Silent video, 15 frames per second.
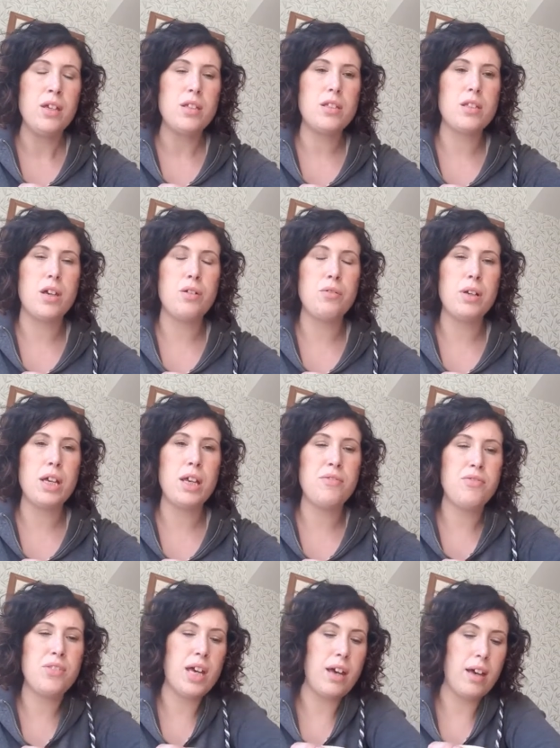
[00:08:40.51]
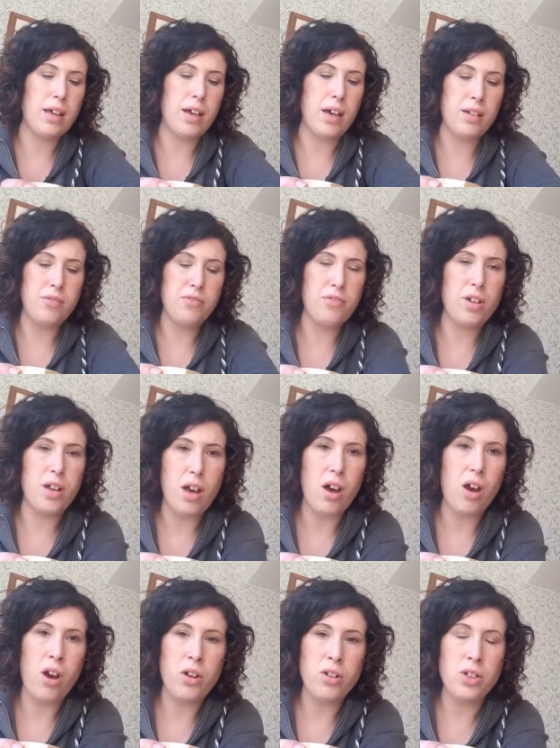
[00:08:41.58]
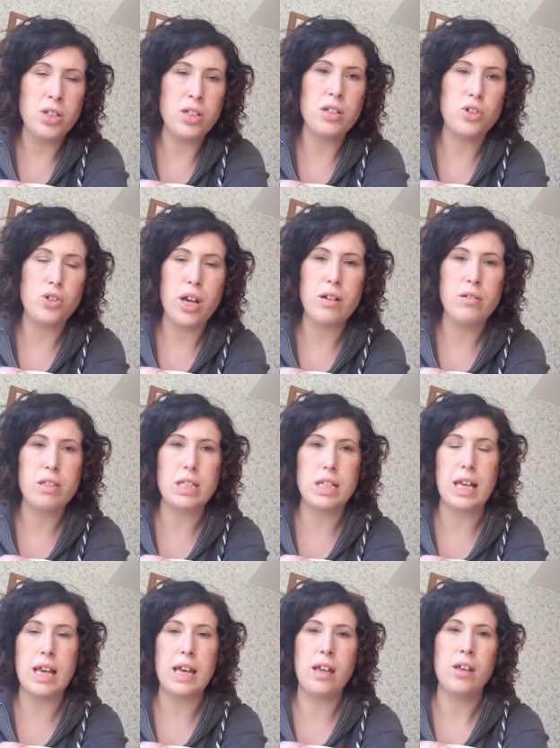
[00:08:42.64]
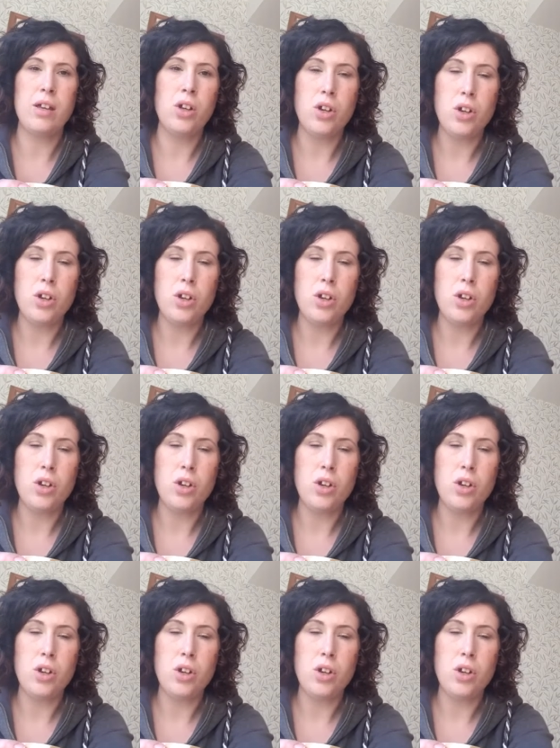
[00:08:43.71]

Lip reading: So if they're kind of on your trouser leg,